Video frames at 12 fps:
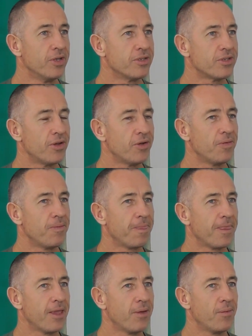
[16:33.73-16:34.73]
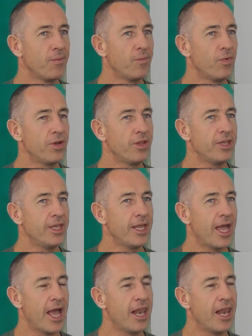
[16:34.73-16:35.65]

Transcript: So what are the